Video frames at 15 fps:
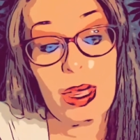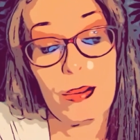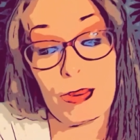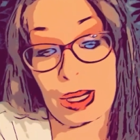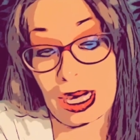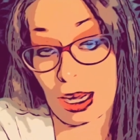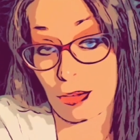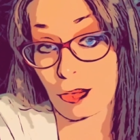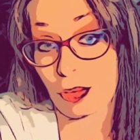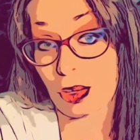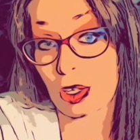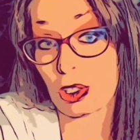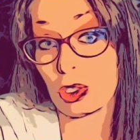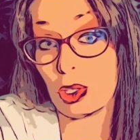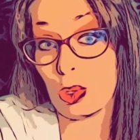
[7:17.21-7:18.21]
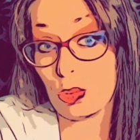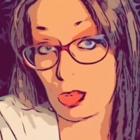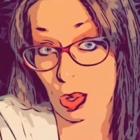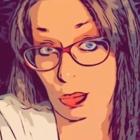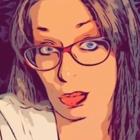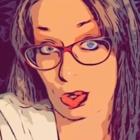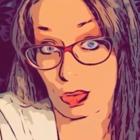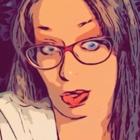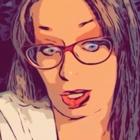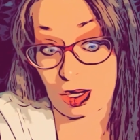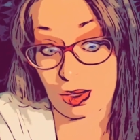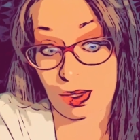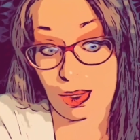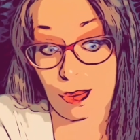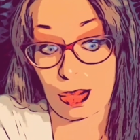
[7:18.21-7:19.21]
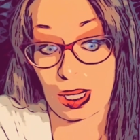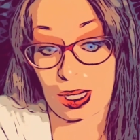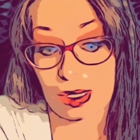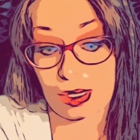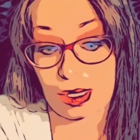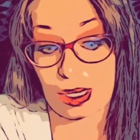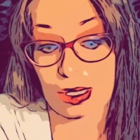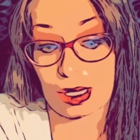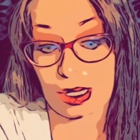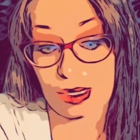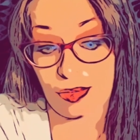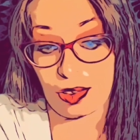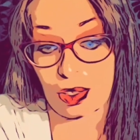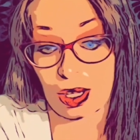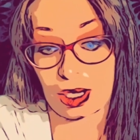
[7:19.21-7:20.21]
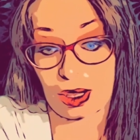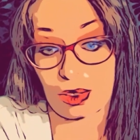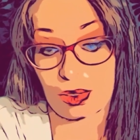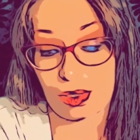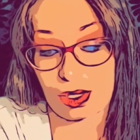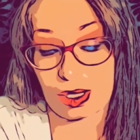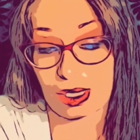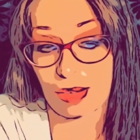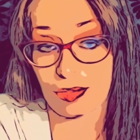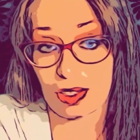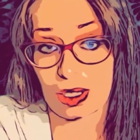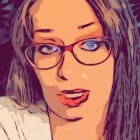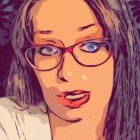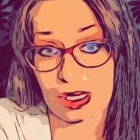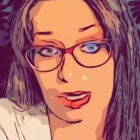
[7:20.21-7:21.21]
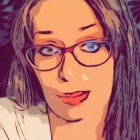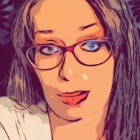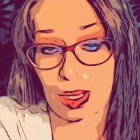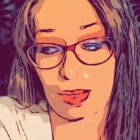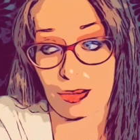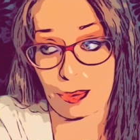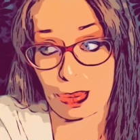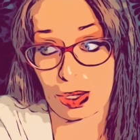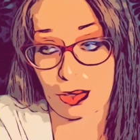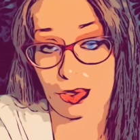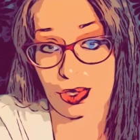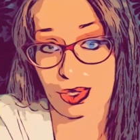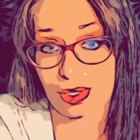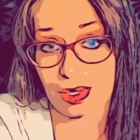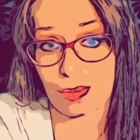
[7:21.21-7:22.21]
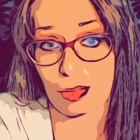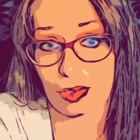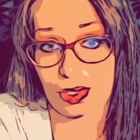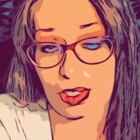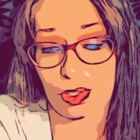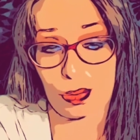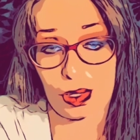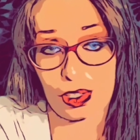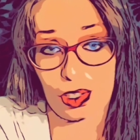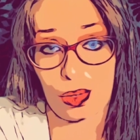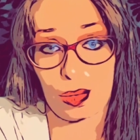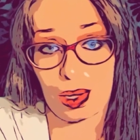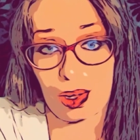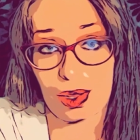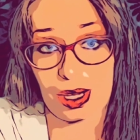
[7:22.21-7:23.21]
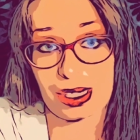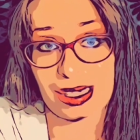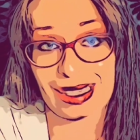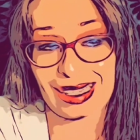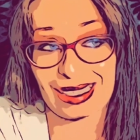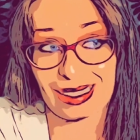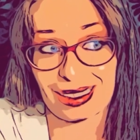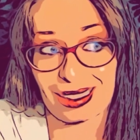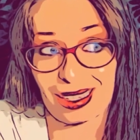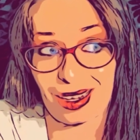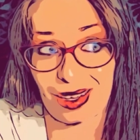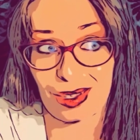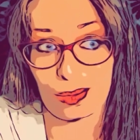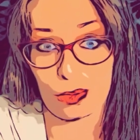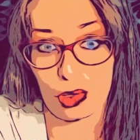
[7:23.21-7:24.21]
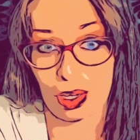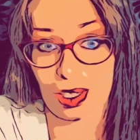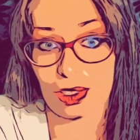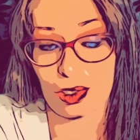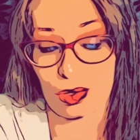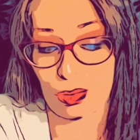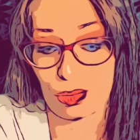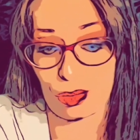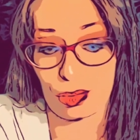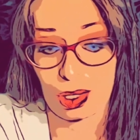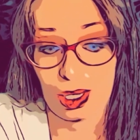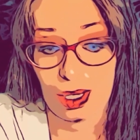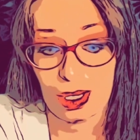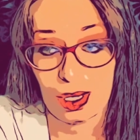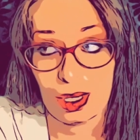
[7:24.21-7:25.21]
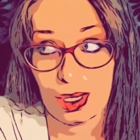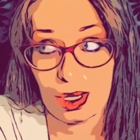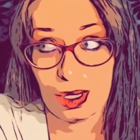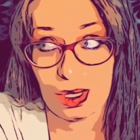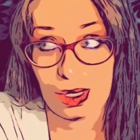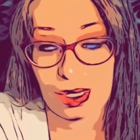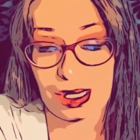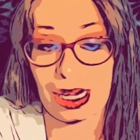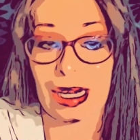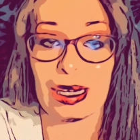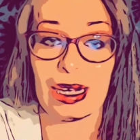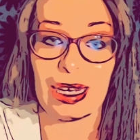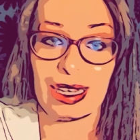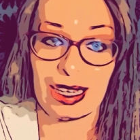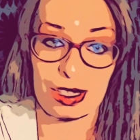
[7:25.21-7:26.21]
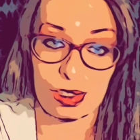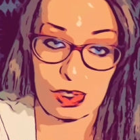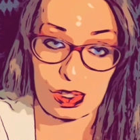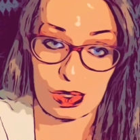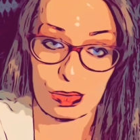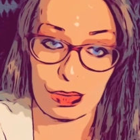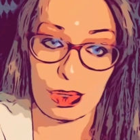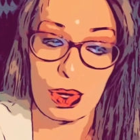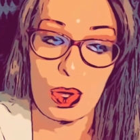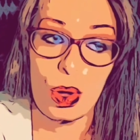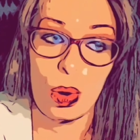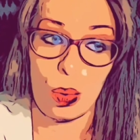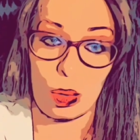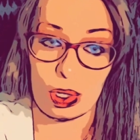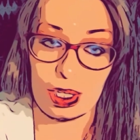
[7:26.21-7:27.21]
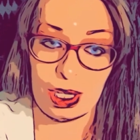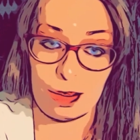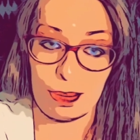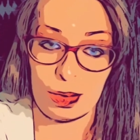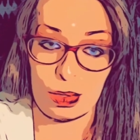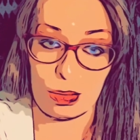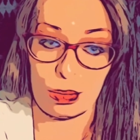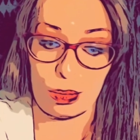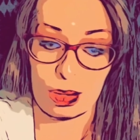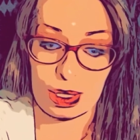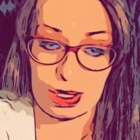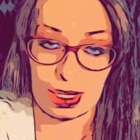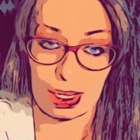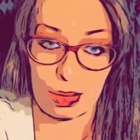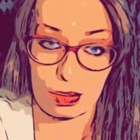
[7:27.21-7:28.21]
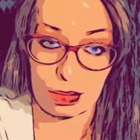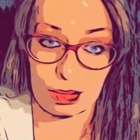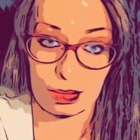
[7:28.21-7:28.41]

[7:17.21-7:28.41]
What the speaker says: Be careful that you don't do this, because it does feel like there's definitely some kind of bigger system or situation going on that's trying to stand against you or keep you down.